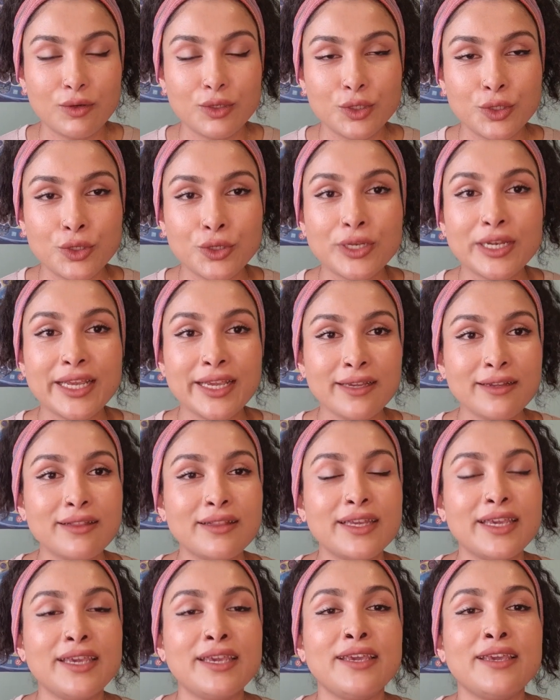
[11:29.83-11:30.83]

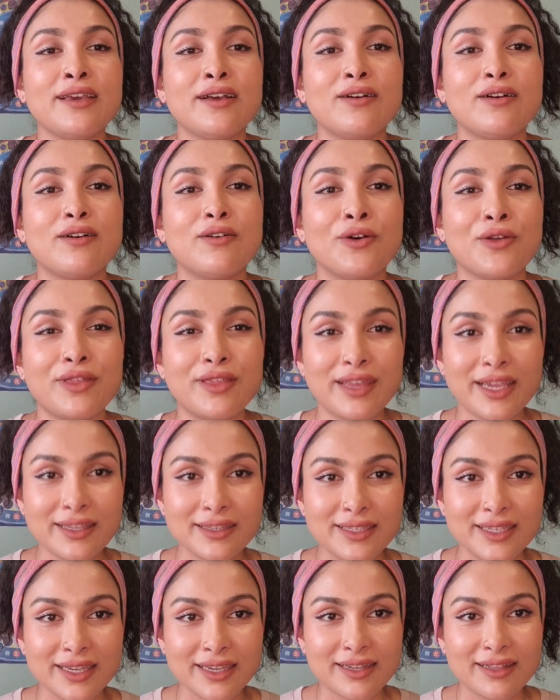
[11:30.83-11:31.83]
uniquely,
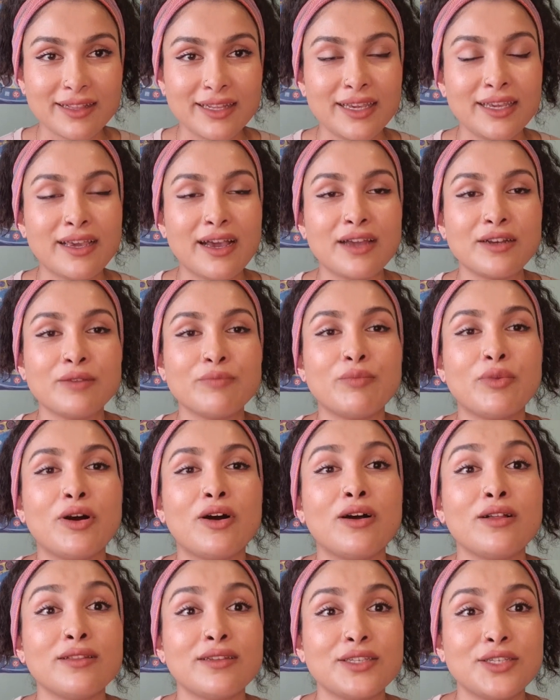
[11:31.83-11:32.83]
authentically,
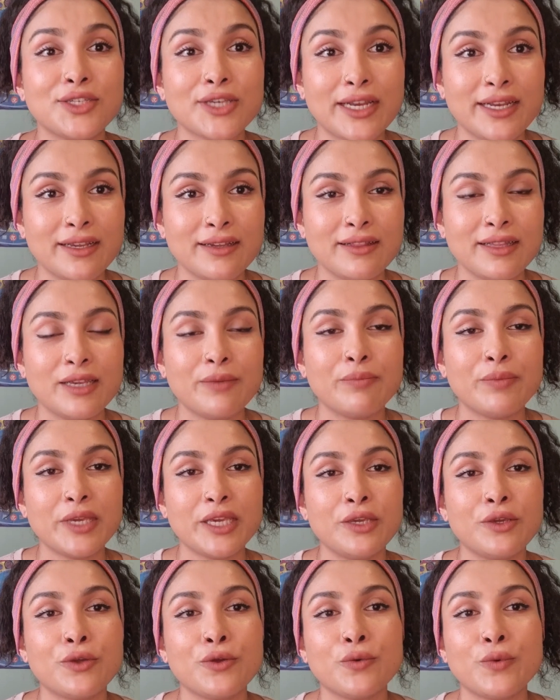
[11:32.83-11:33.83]
unapologetically
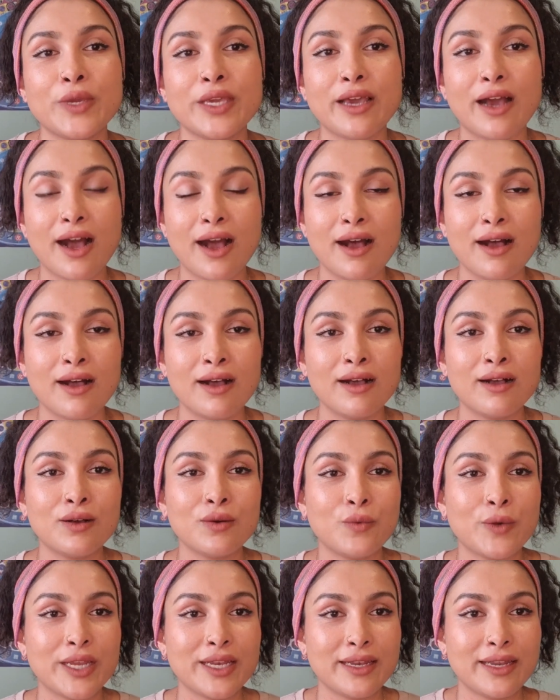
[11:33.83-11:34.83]
be who we are.
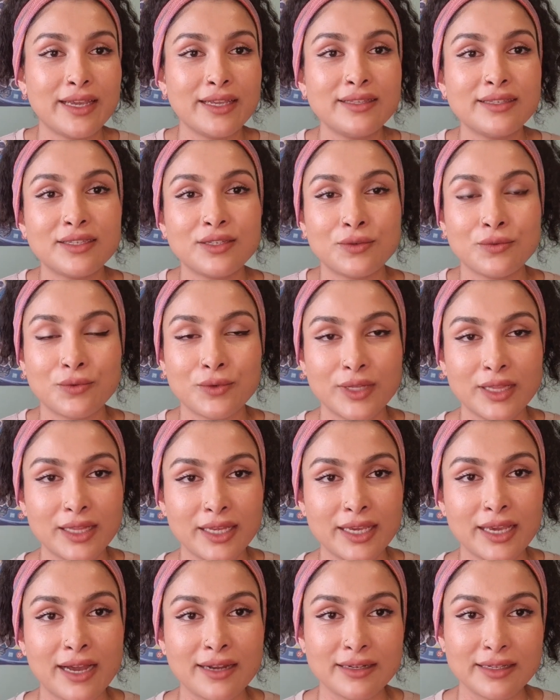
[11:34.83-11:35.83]
We need to
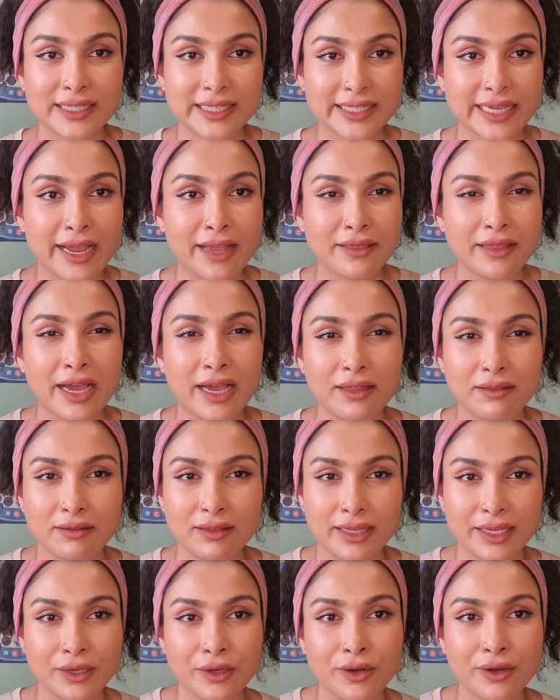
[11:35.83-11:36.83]
really understand that
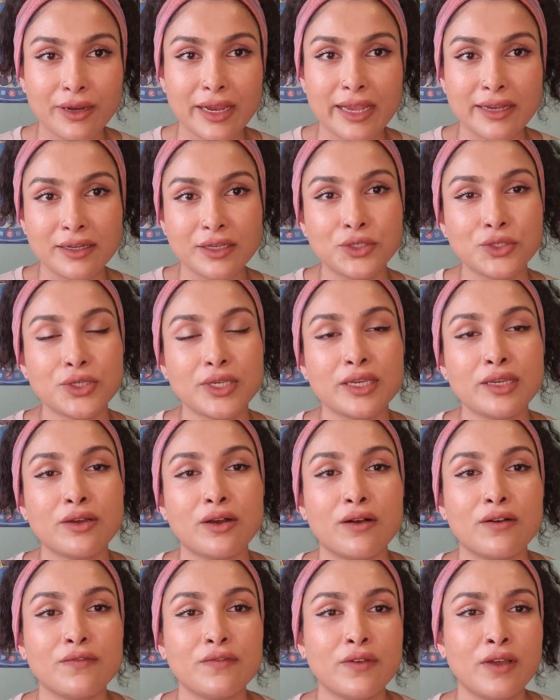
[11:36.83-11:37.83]
Leo energy
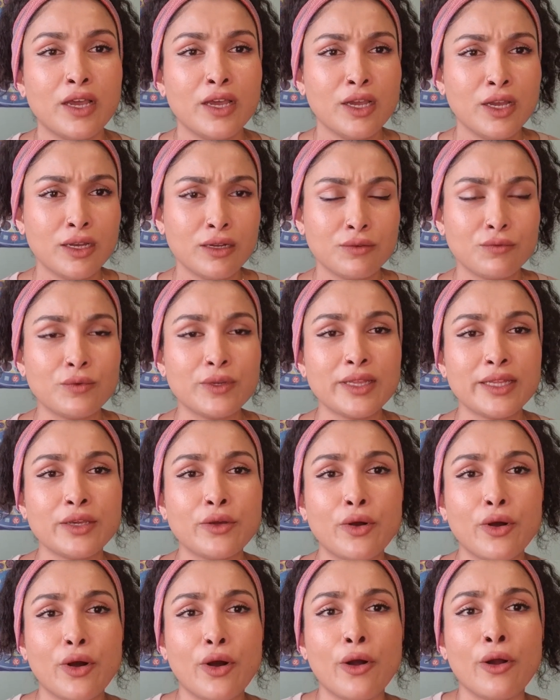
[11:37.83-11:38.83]
of
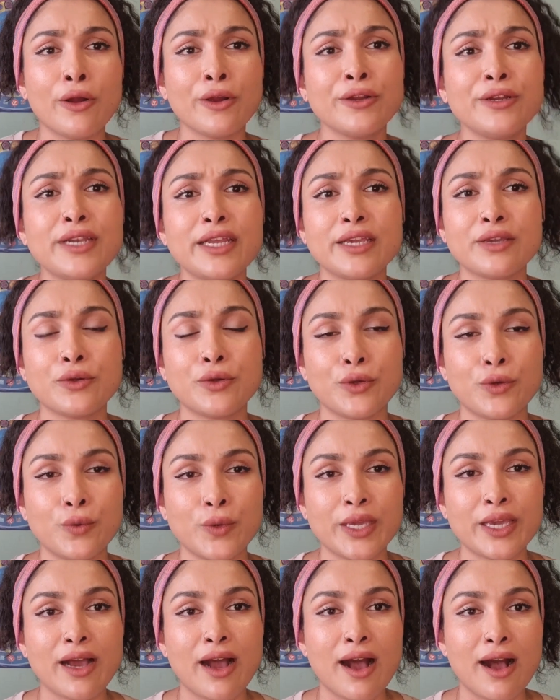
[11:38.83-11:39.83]
really owning who
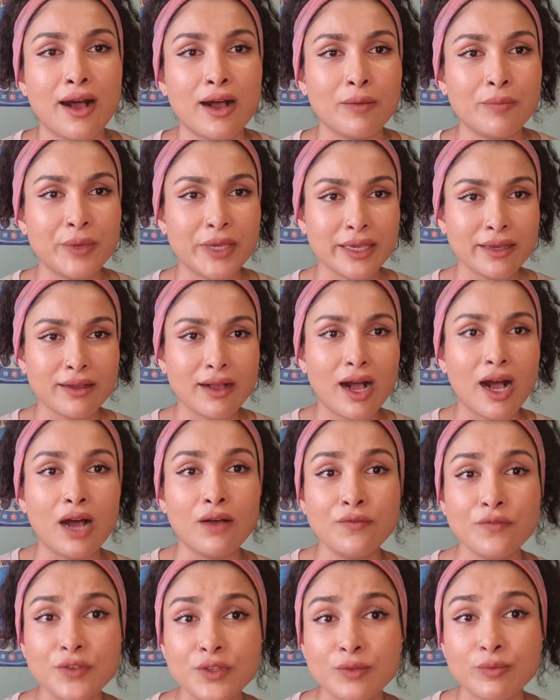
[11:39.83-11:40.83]
we are, being
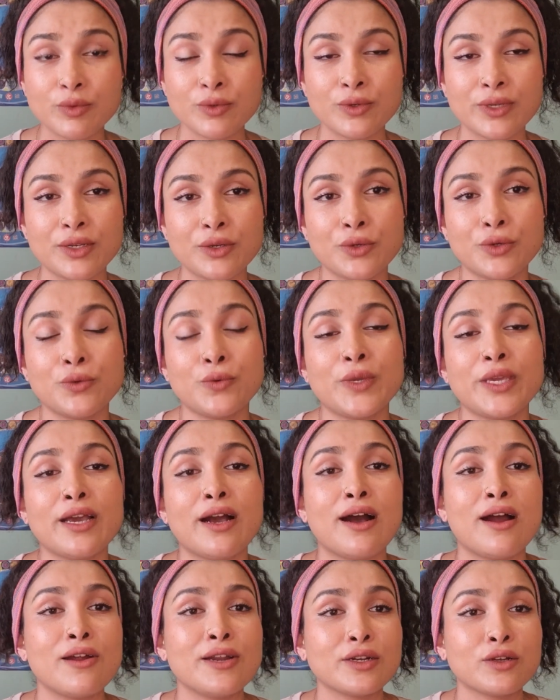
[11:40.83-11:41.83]
comfortable in who we
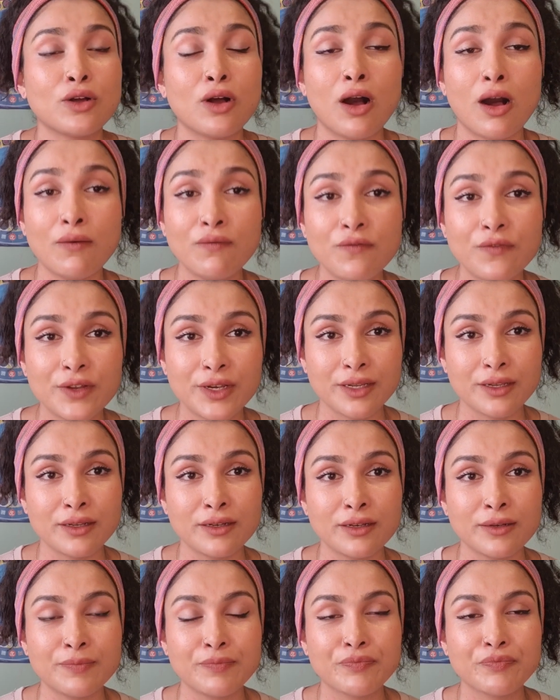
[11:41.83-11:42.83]
are and
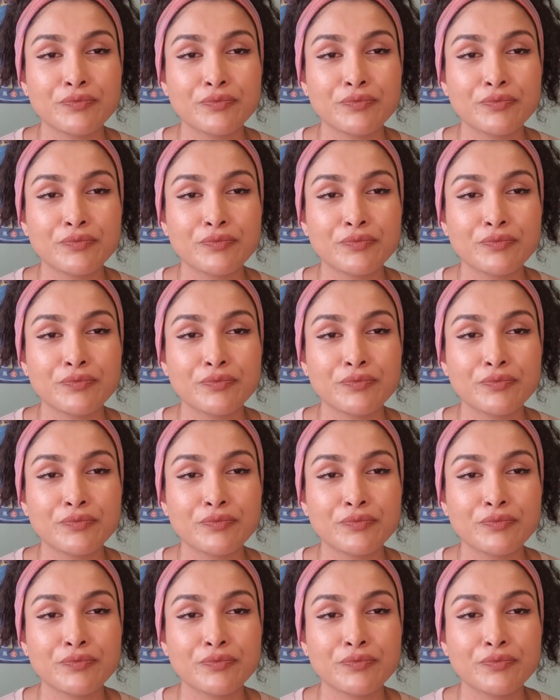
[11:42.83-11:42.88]
confident.